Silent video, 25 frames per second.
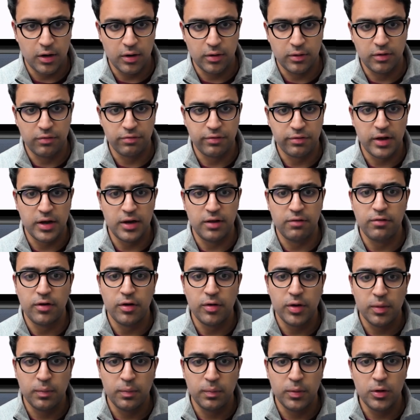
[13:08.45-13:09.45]
define a
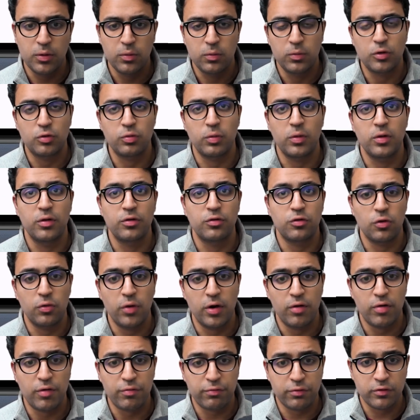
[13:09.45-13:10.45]
variable which will store a
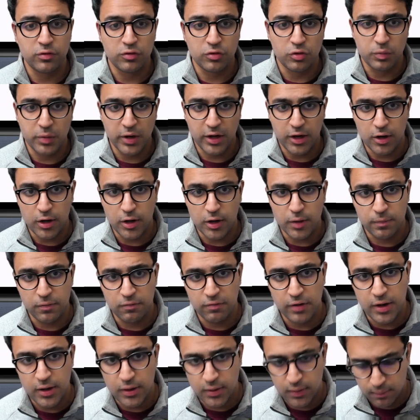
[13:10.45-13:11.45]
reference to my cart
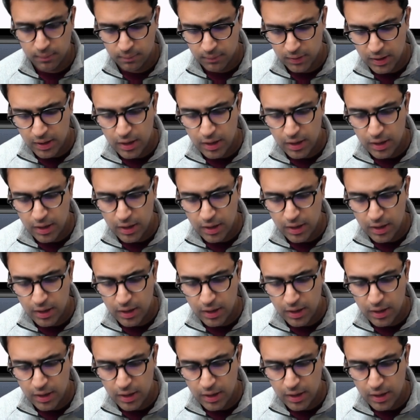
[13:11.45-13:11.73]
provider.